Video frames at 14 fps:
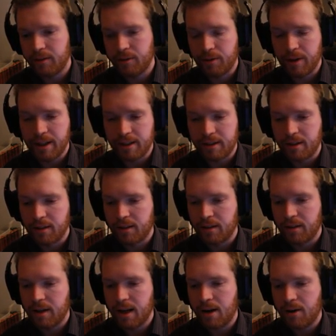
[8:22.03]
you guessed it.
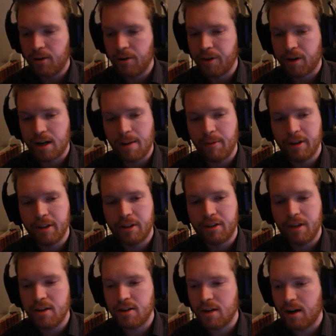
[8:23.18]
Now the camera is
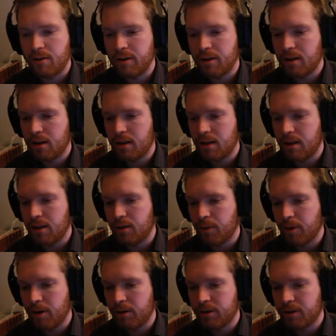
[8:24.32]
stationary in the
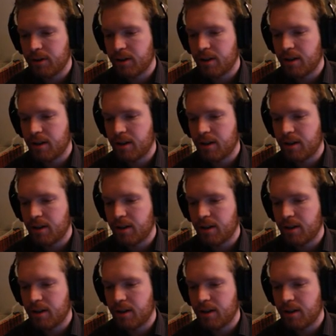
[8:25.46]
world.